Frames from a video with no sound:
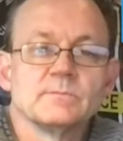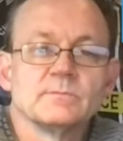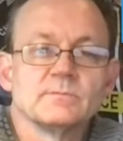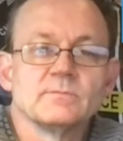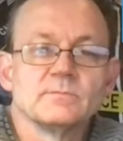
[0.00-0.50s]

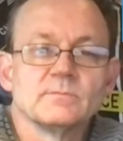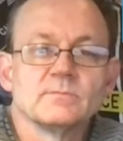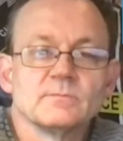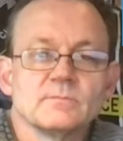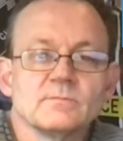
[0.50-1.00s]

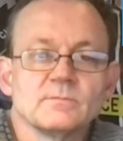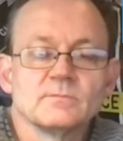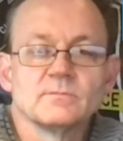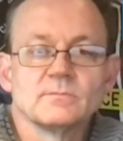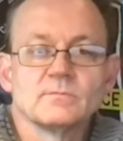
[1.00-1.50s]

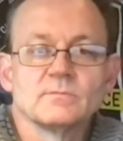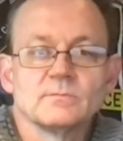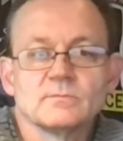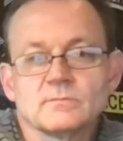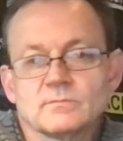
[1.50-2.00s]

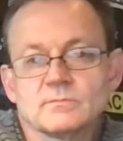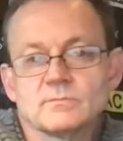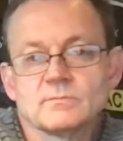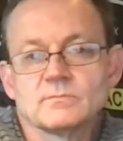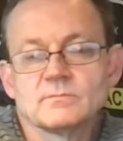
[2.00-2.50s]

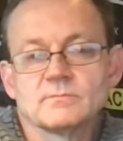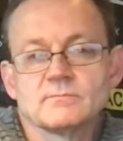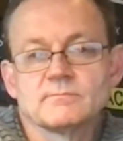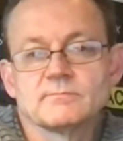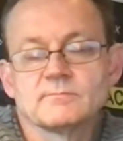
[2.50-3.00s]

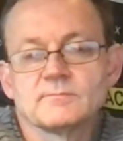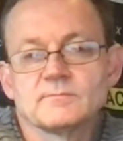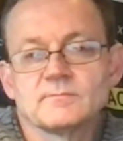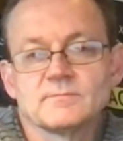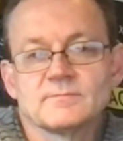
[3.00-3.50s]

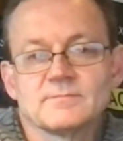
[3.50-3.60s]
No words are spoken by the person on screen.